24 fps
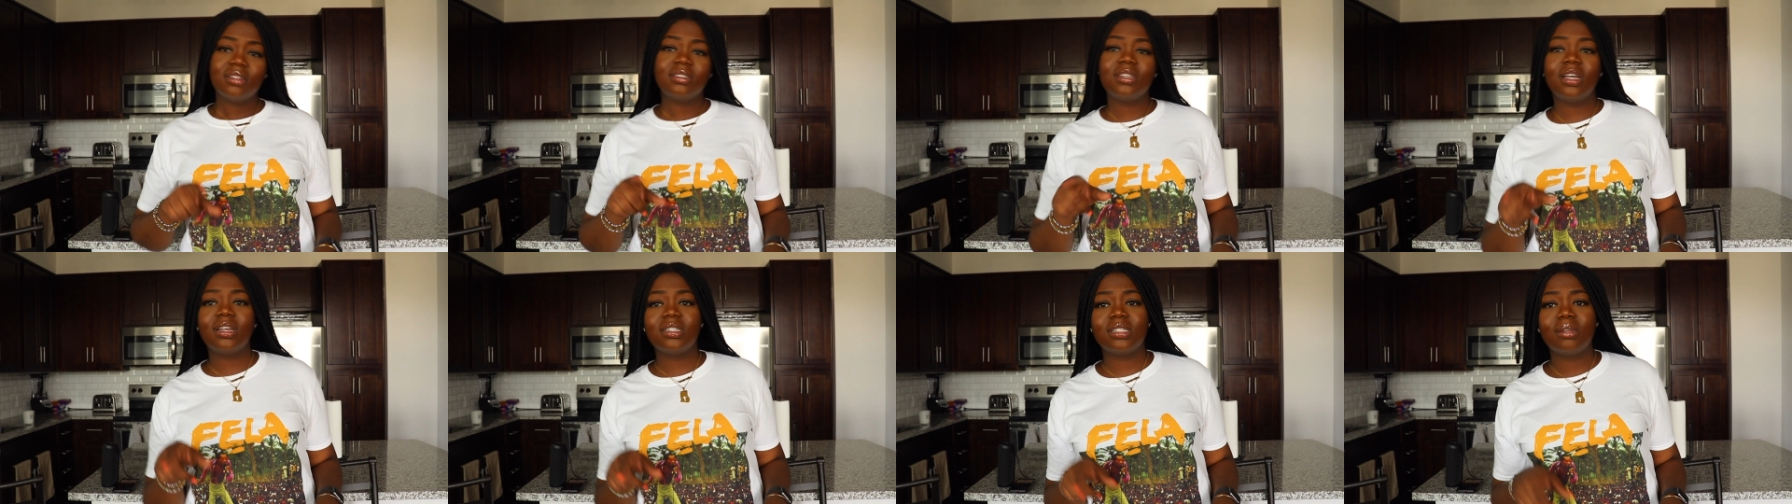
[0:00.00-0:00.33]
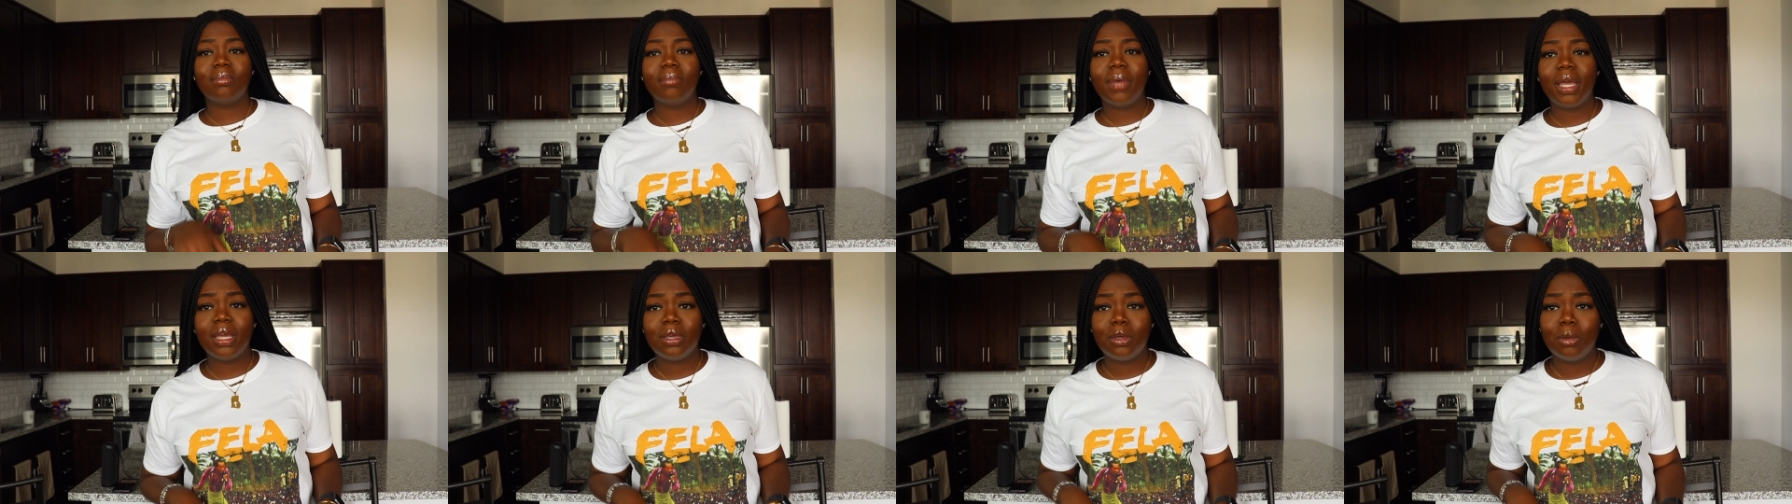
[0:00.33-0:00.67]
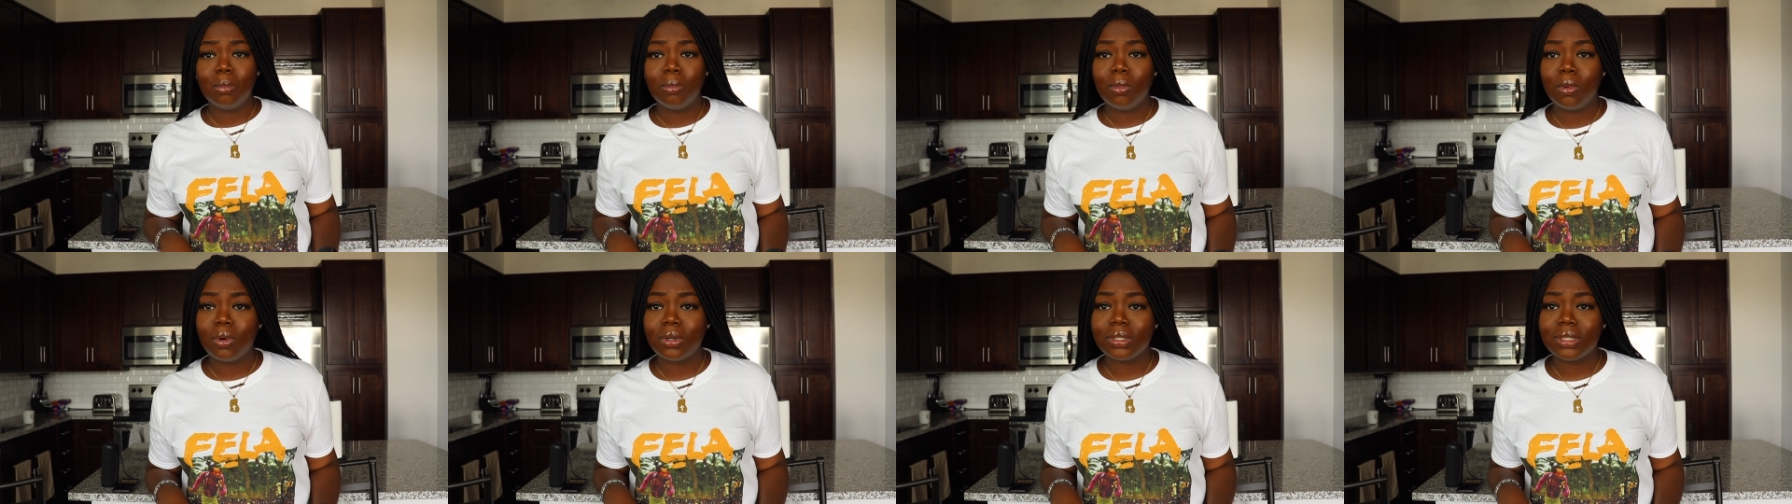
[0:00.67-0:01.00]
doesn't make you
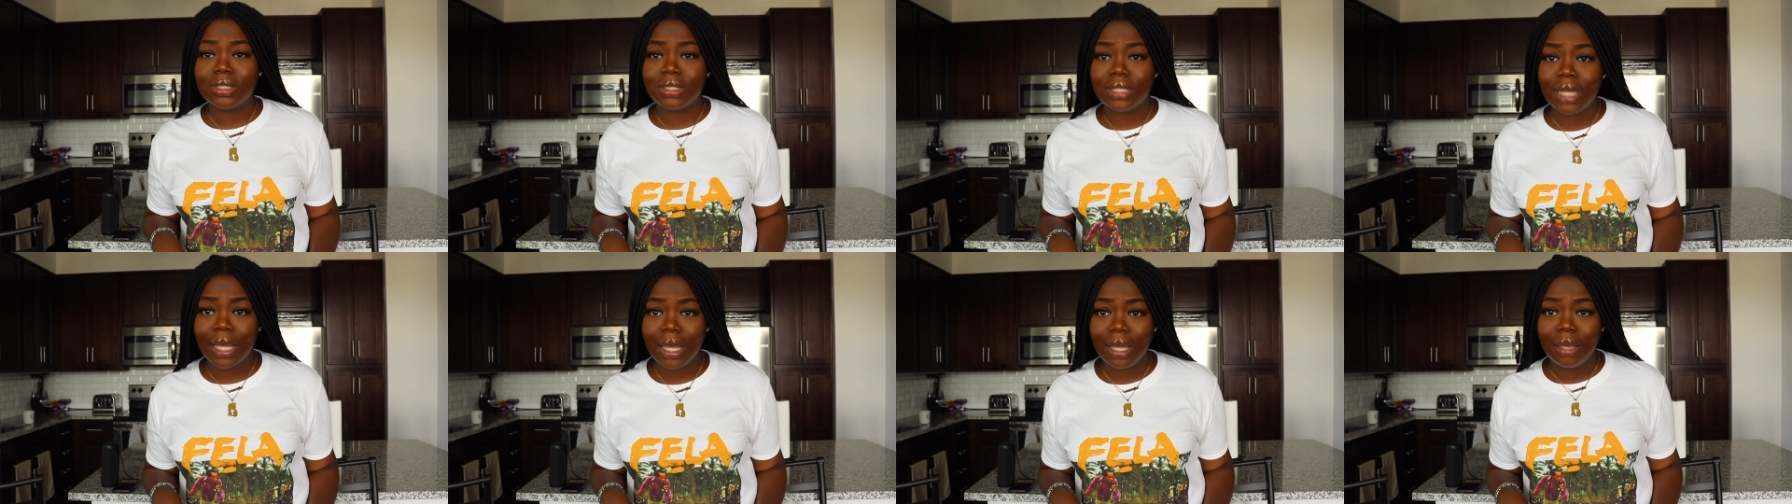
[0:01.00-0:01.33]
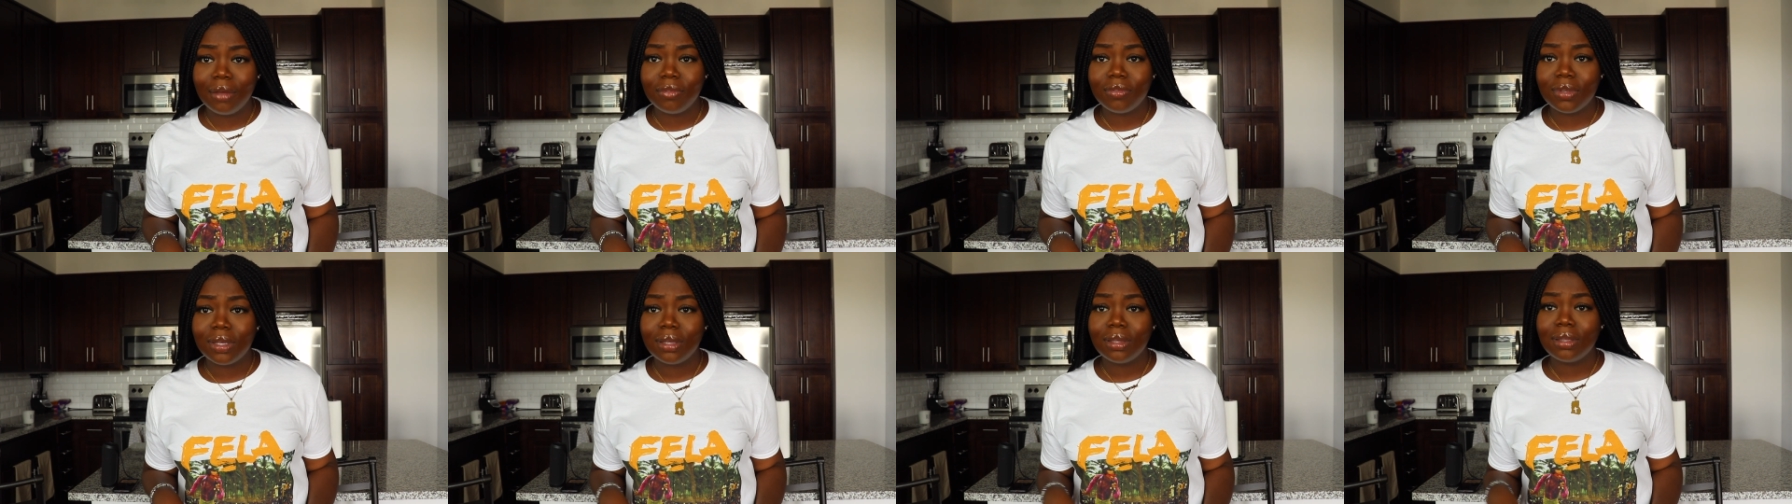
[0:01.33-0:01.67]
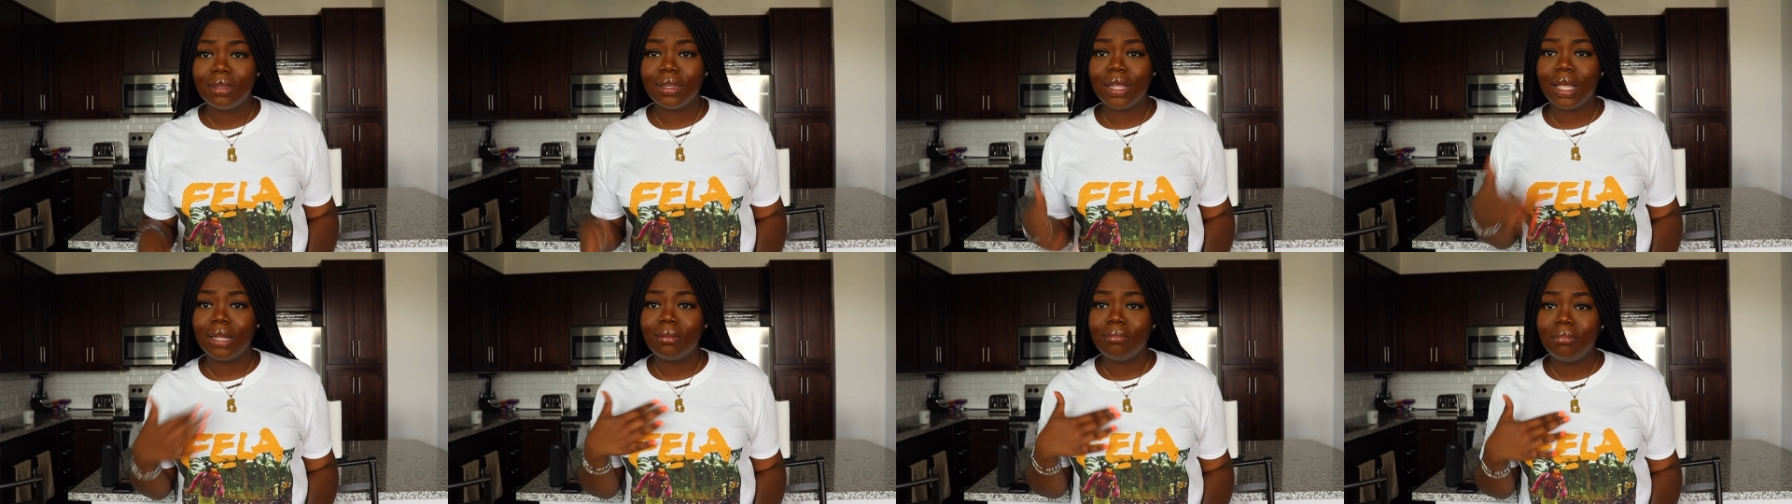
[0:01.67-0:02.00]
more saved
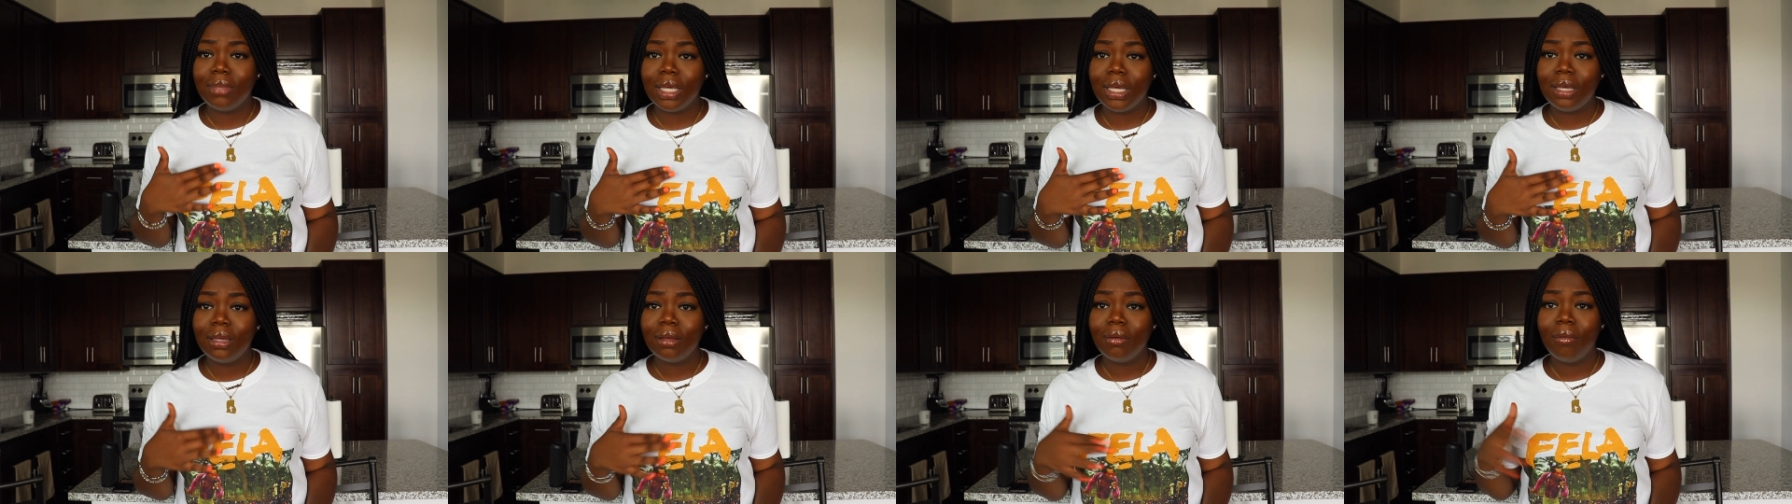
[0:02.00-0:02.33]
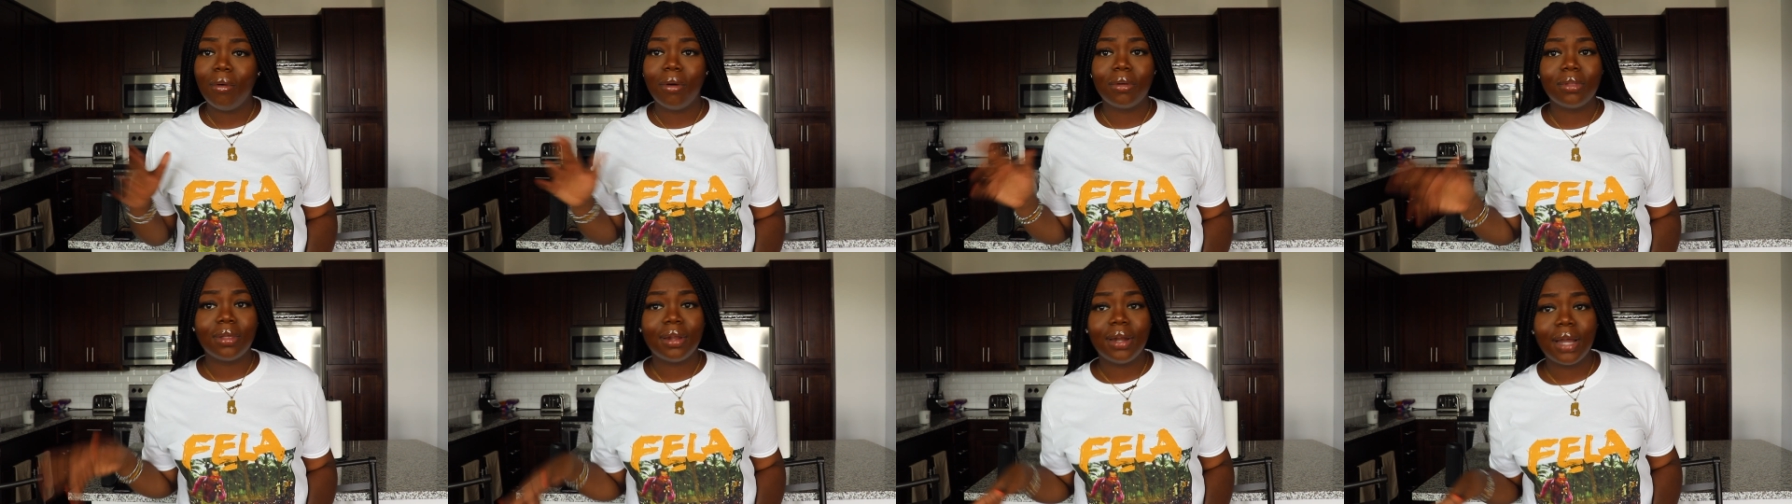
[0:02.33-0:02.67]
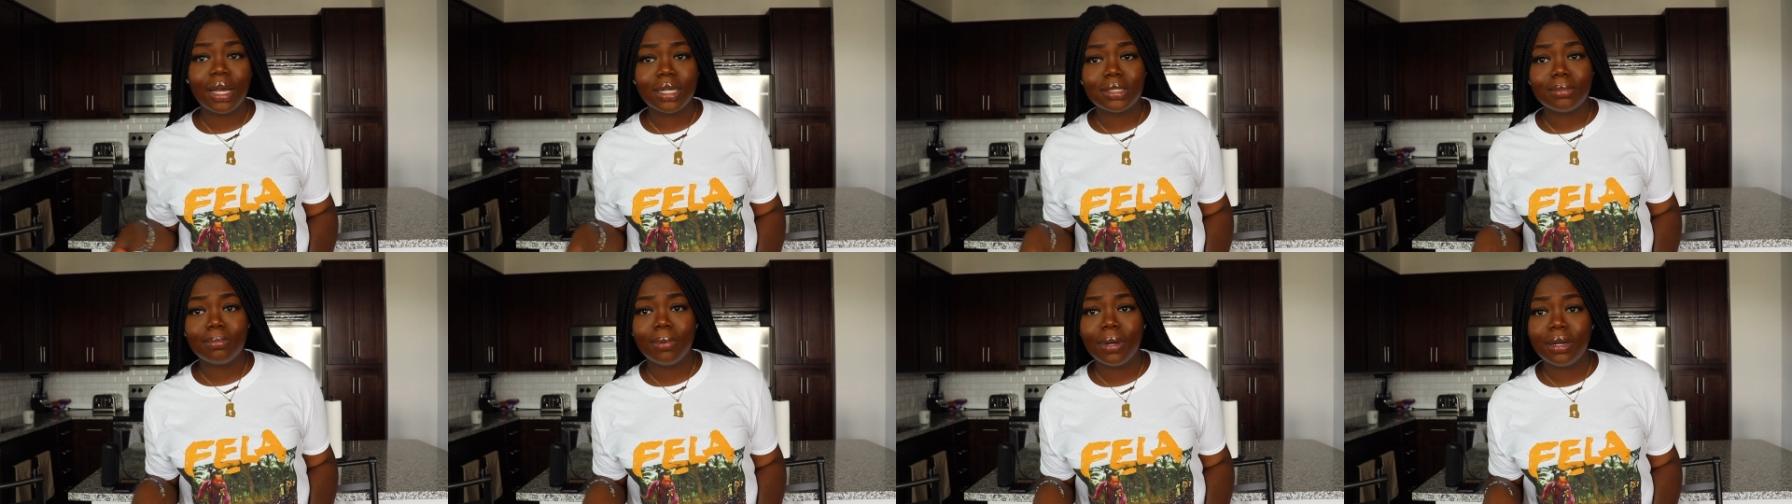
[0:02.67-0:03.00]
than me or the
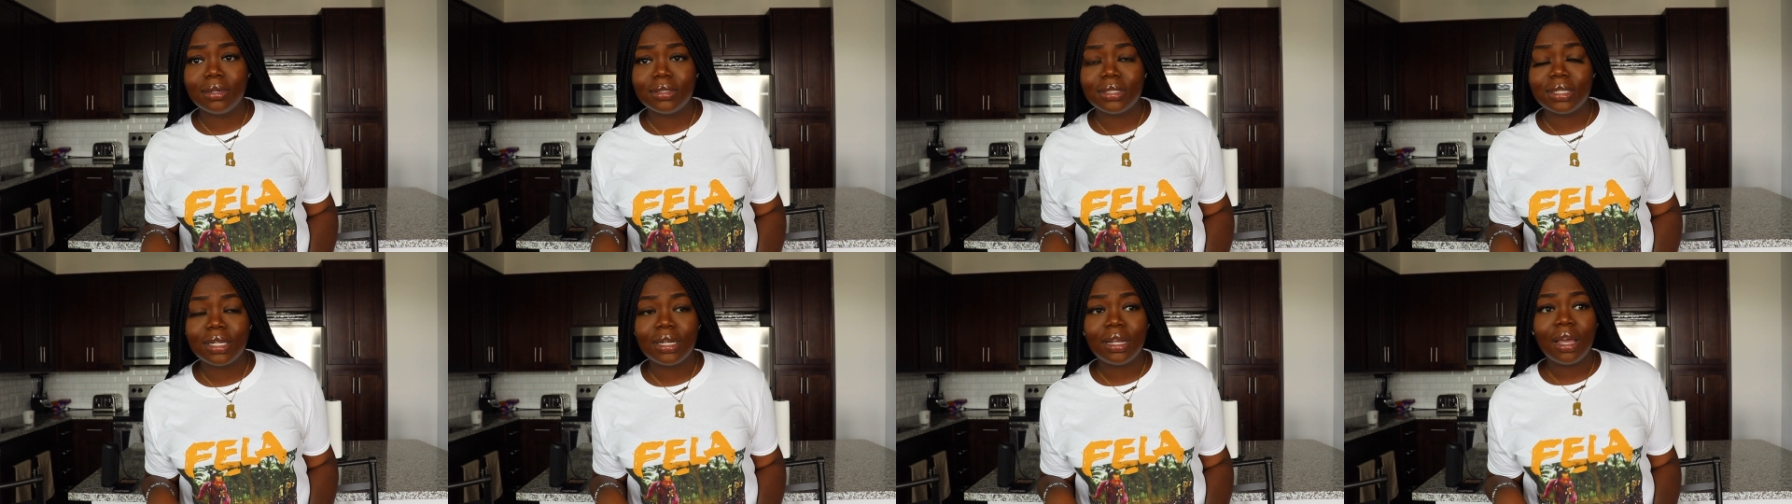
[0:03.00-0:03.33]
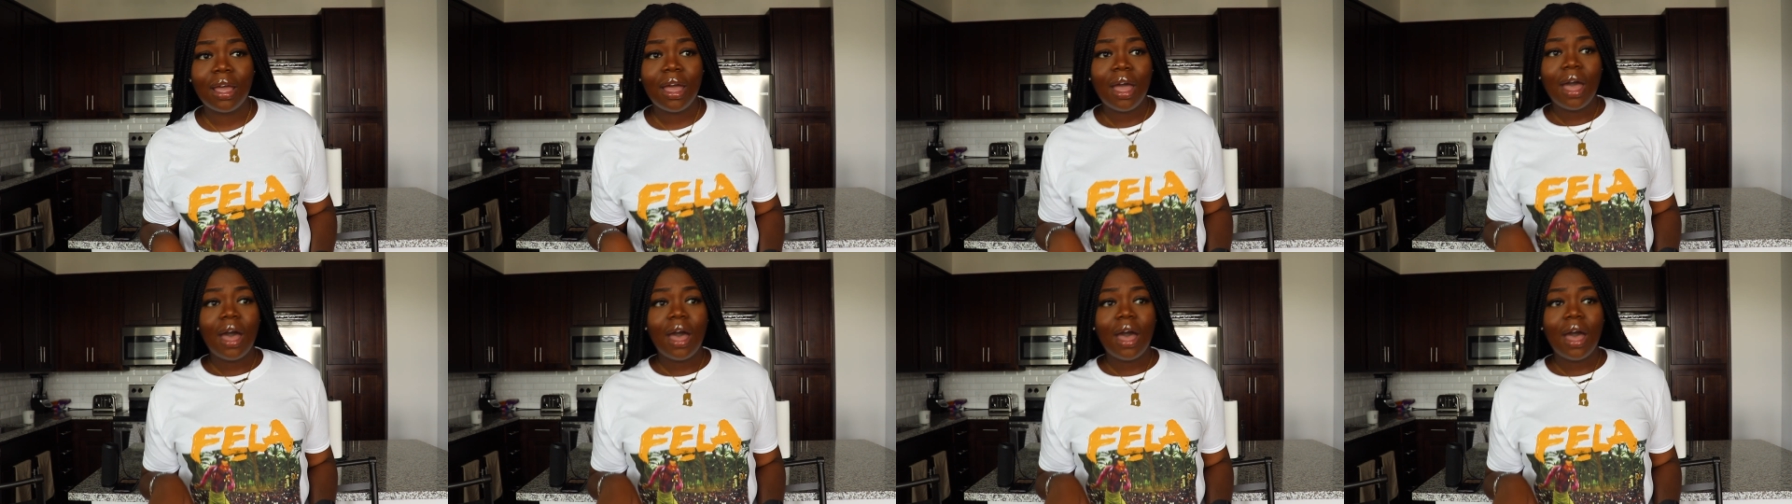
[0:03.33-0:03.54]
next person.